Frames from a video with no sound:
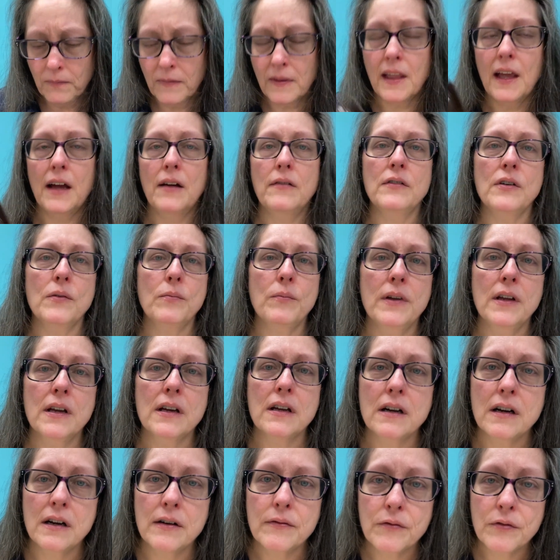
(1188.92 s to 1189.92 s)
After being
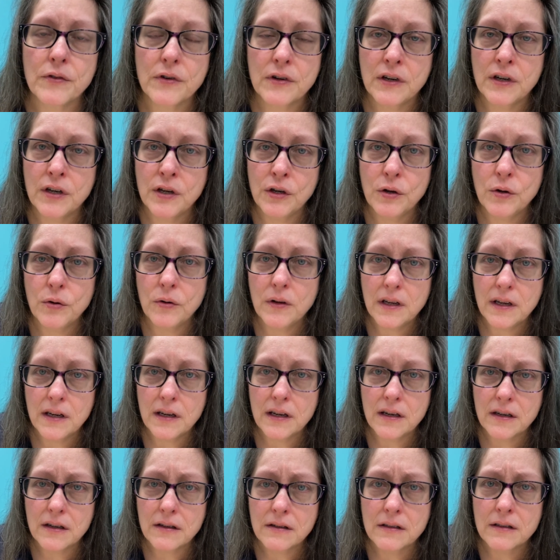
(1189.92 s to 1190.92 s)
gone for 2
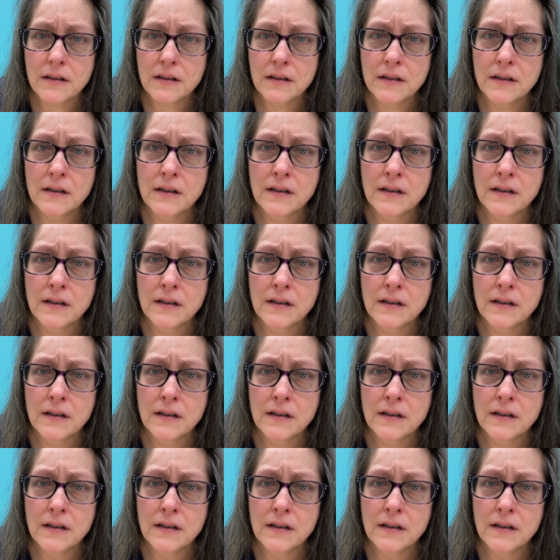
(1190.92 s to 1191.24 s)
years,